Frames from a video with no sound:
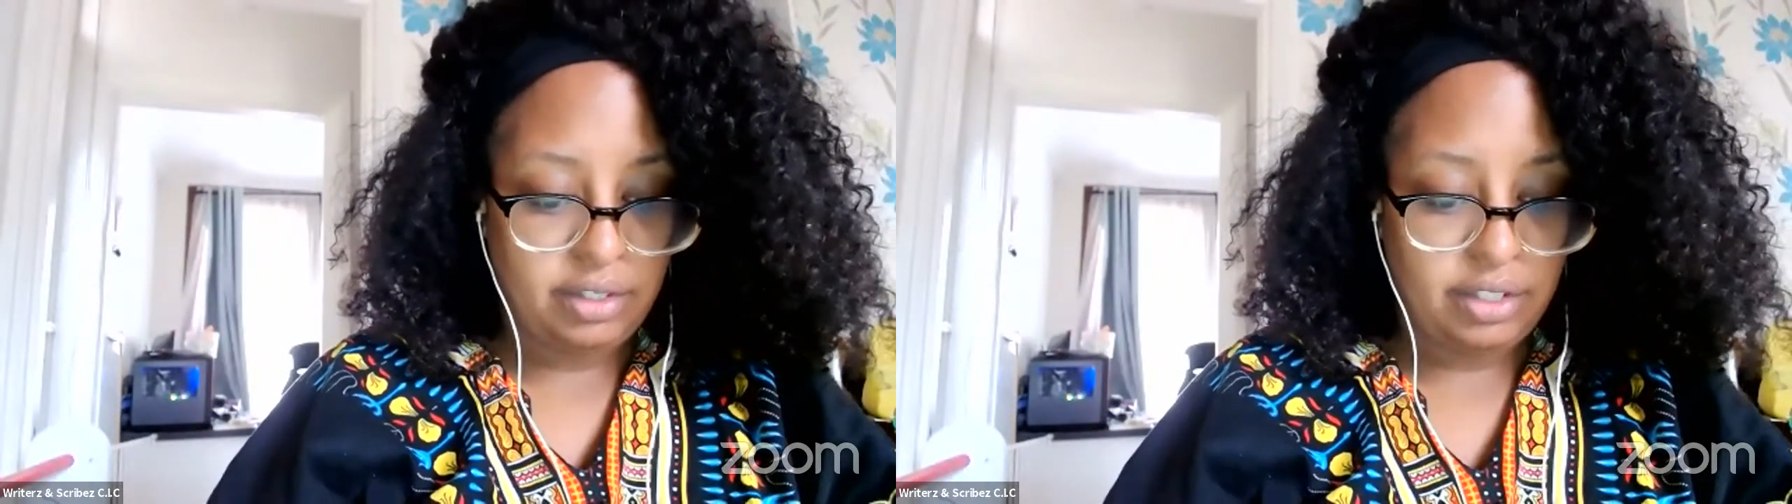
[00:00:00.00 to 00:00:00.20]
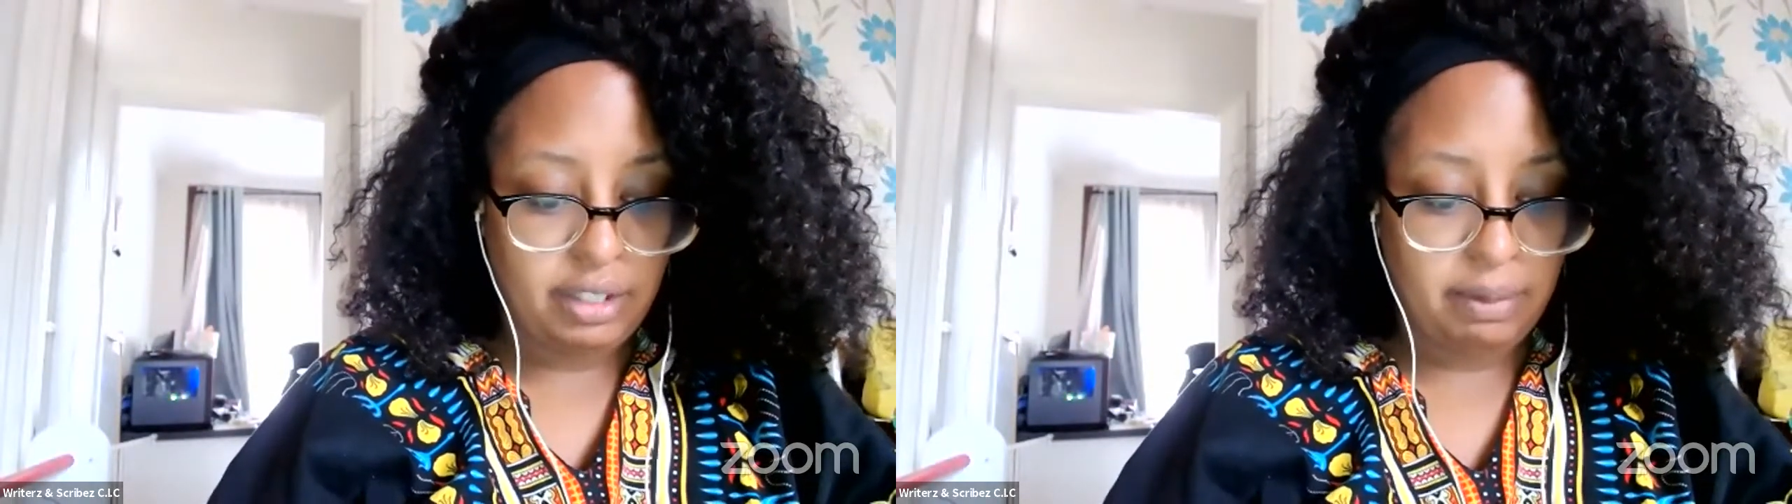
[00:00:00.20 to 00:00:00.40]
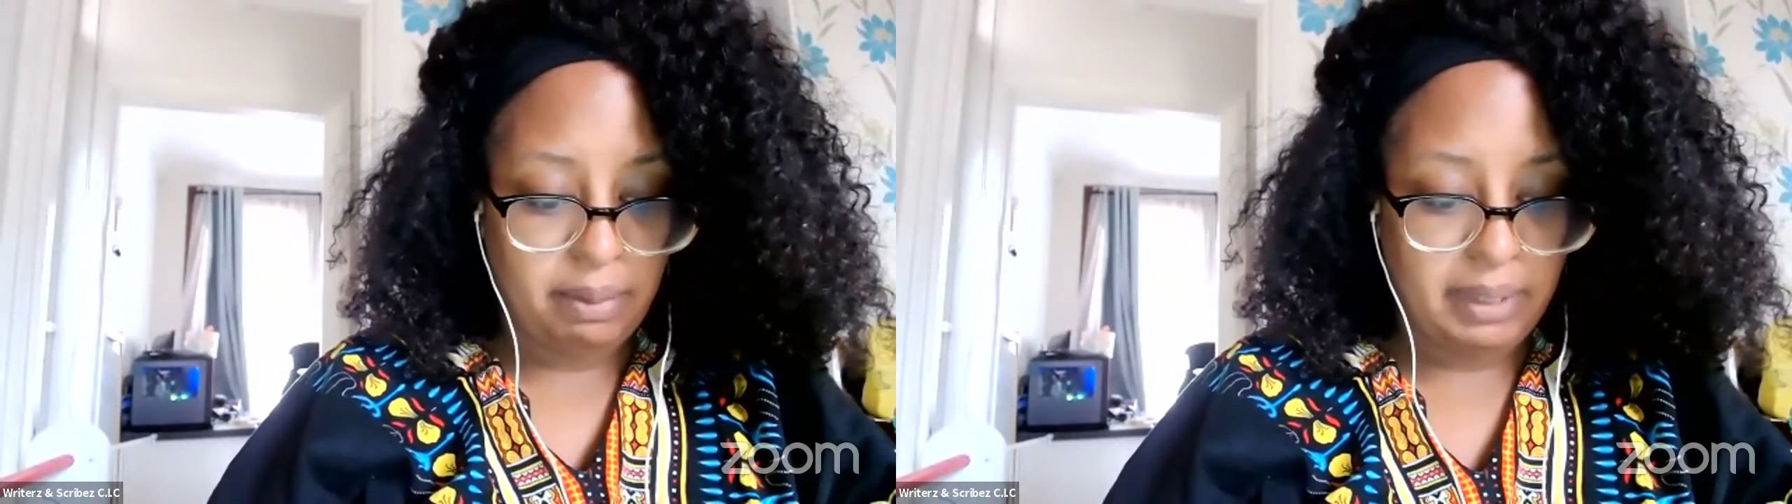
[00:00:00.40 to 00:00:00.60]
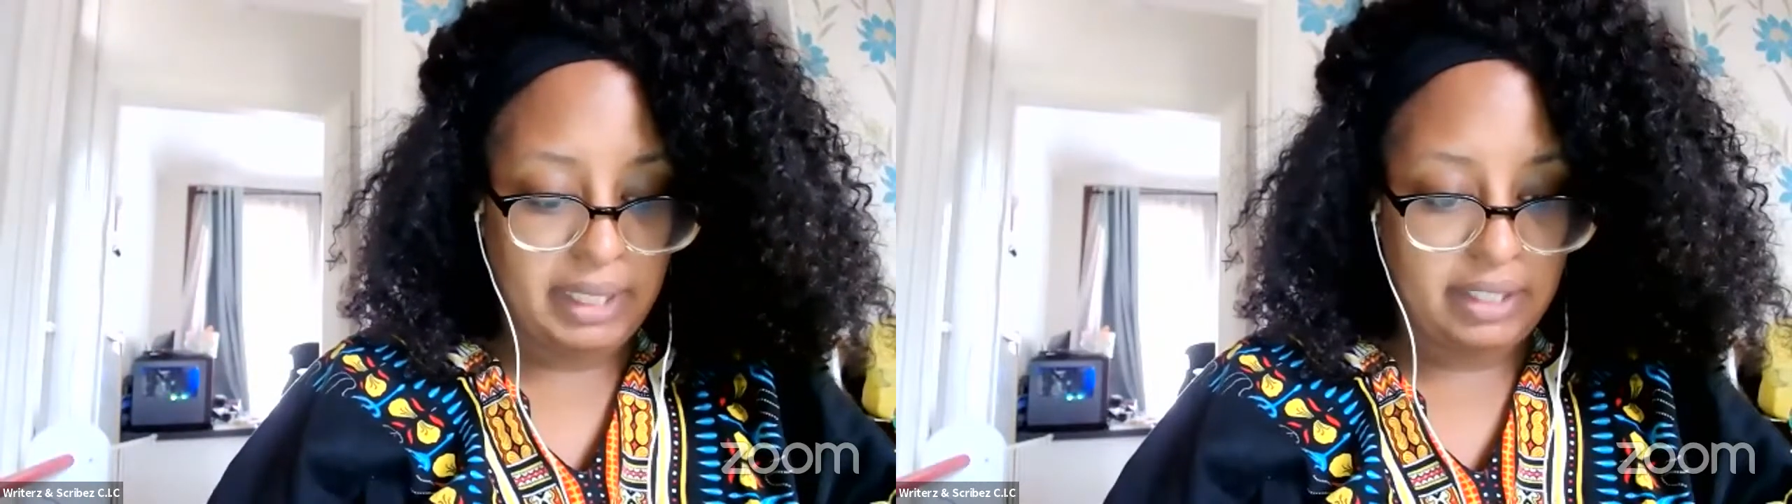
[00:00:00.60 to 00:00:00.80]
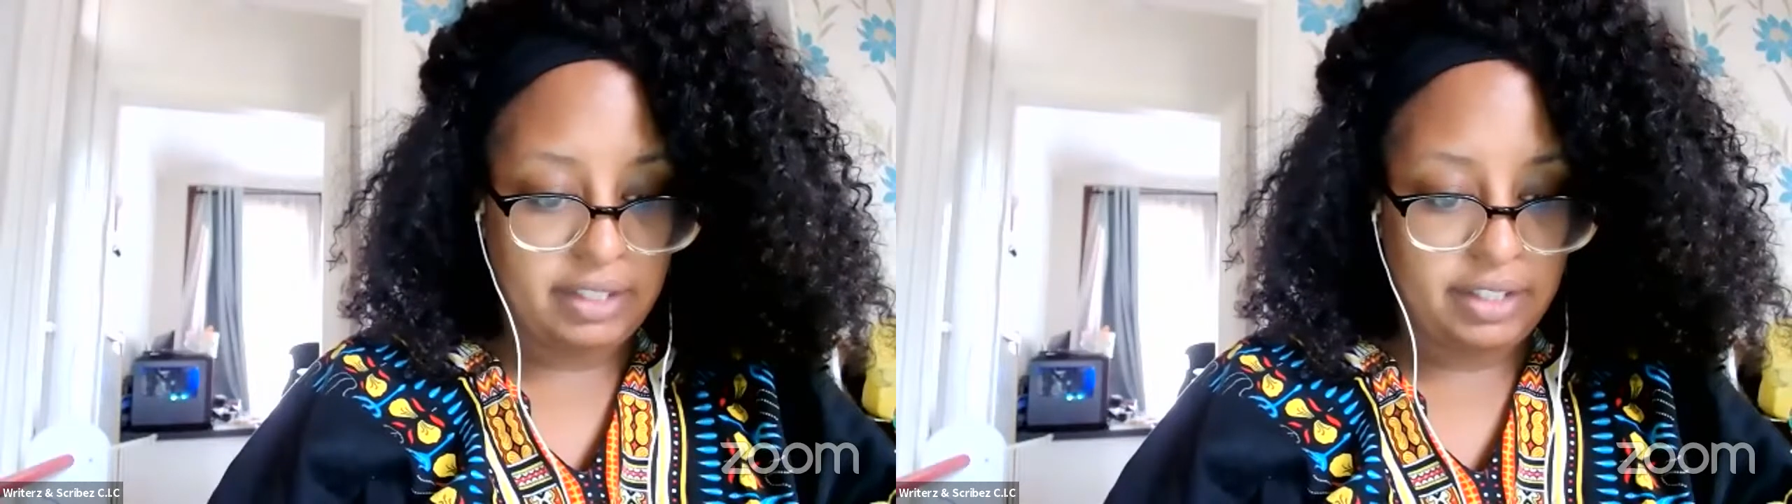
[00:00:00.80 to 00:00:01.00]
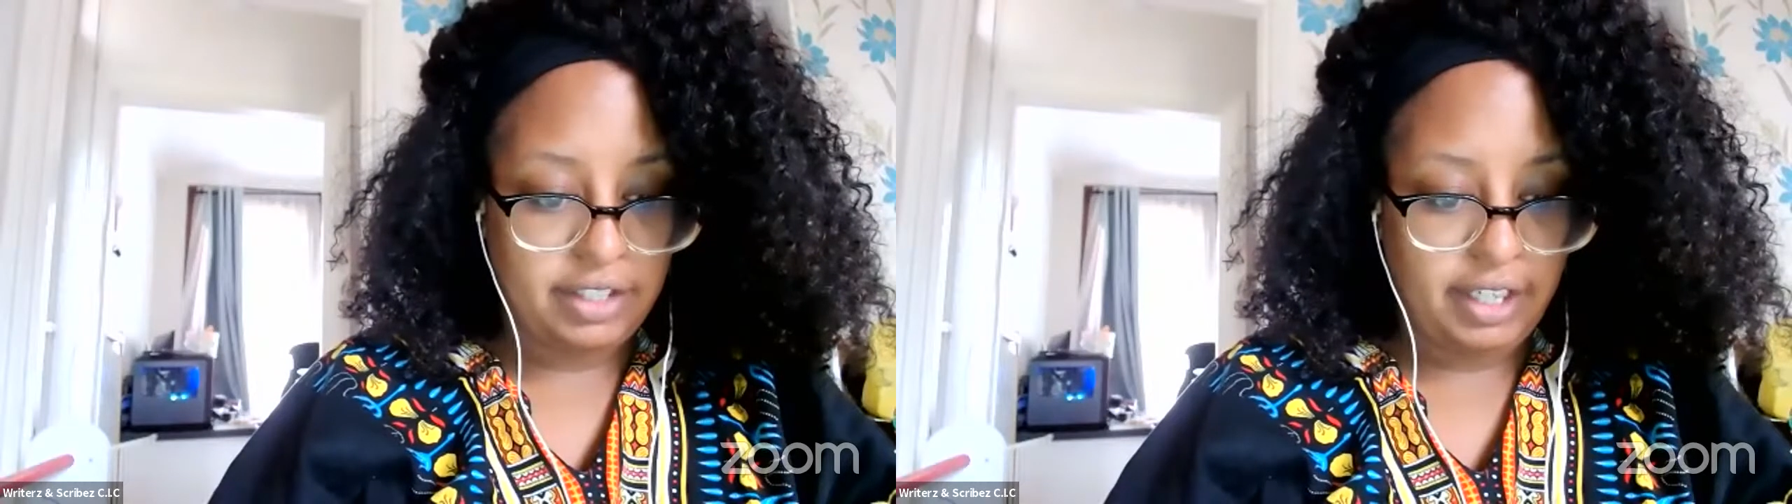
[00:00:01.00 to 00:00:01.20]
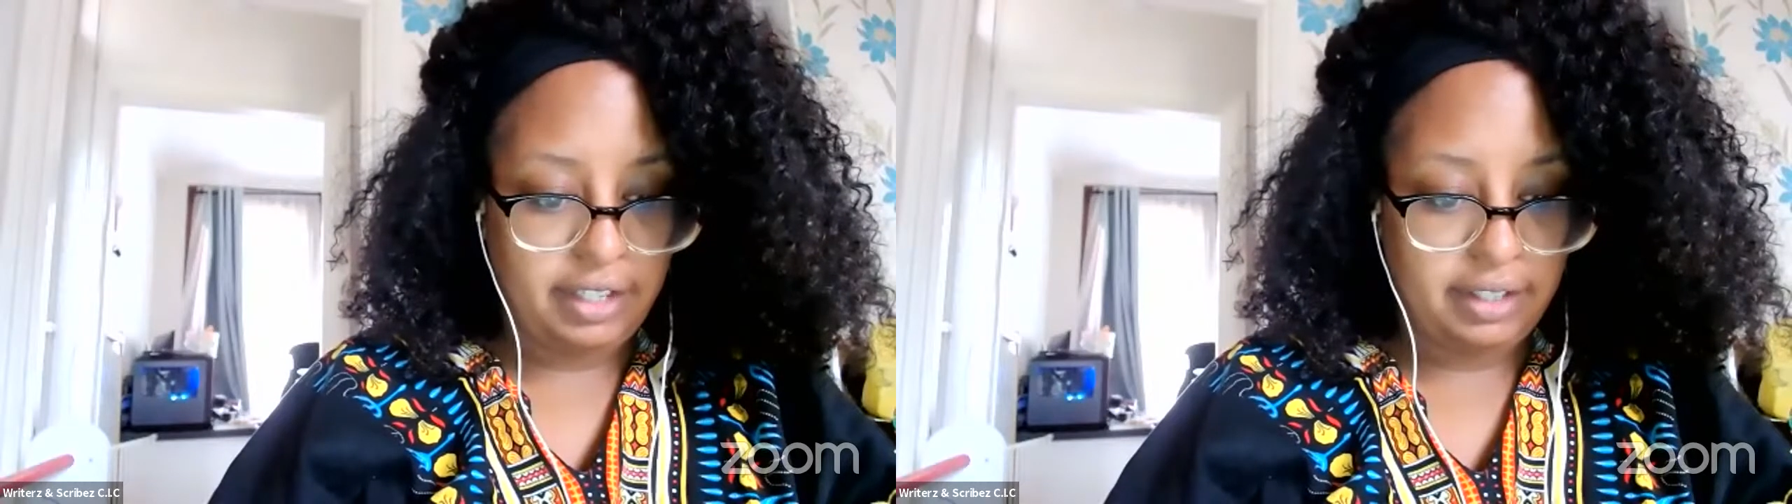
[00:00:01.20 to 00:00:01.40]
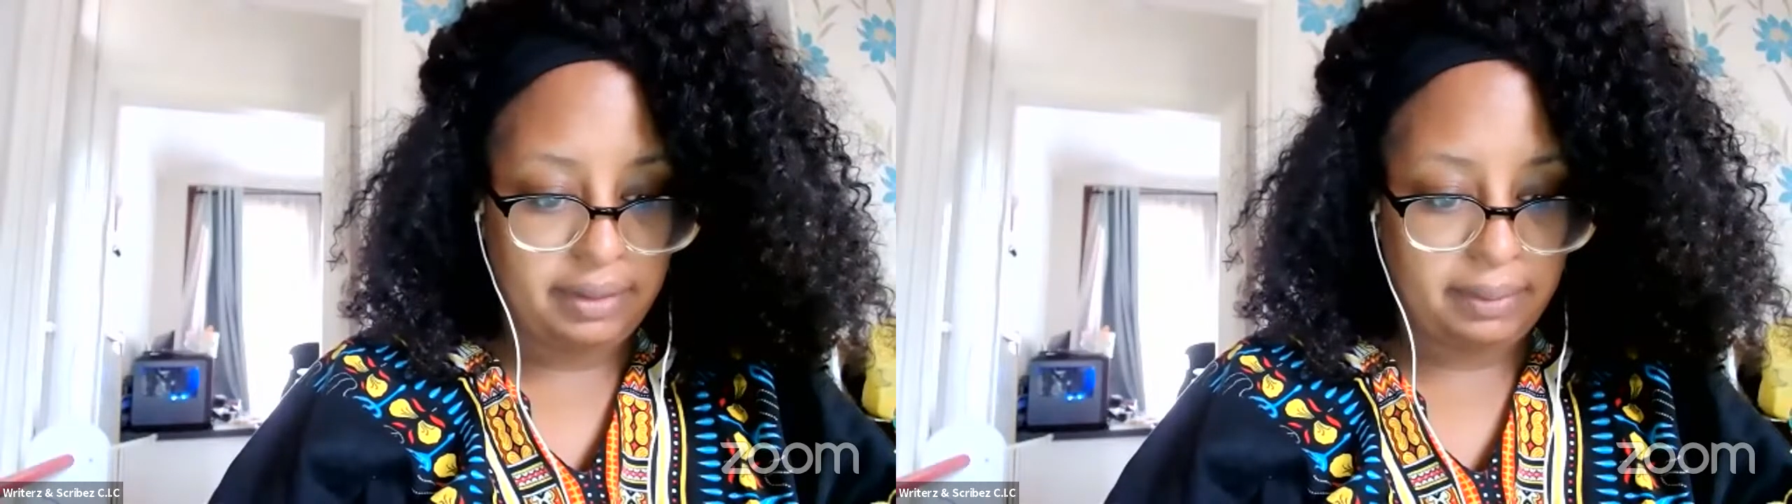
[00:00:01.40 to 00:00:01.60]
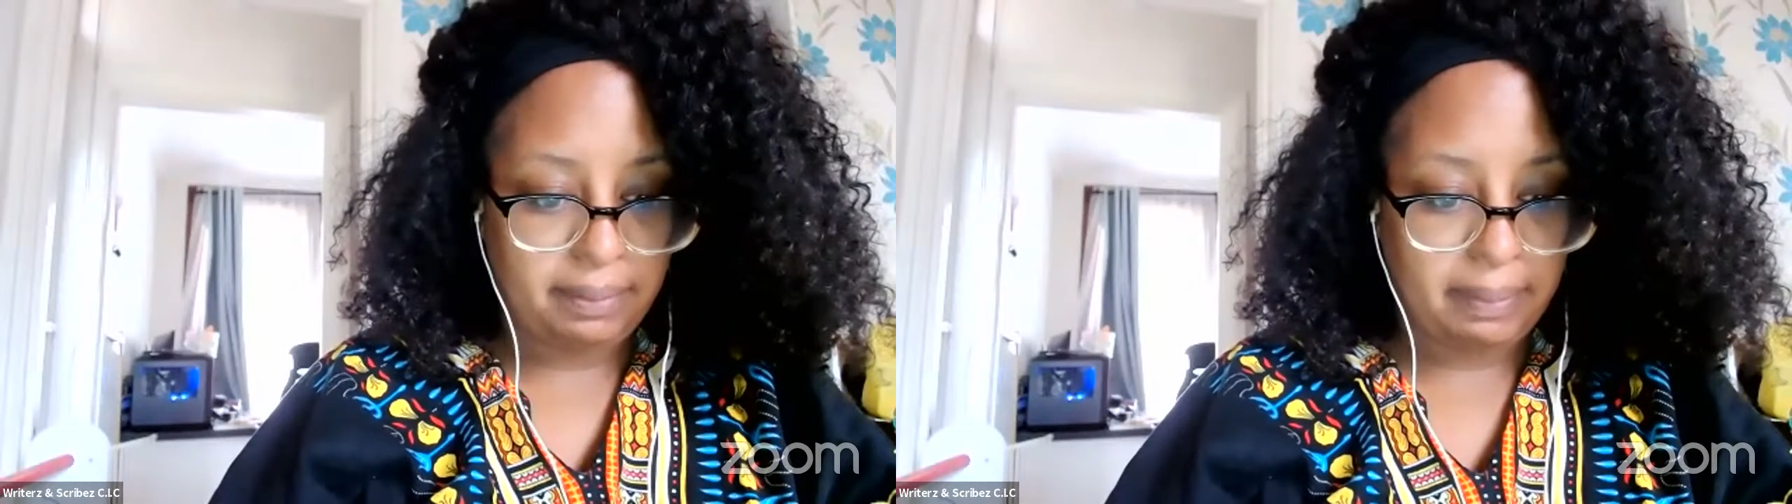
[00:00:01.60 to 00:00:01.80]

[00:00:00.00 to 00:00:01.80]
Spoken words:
to do what we need to do.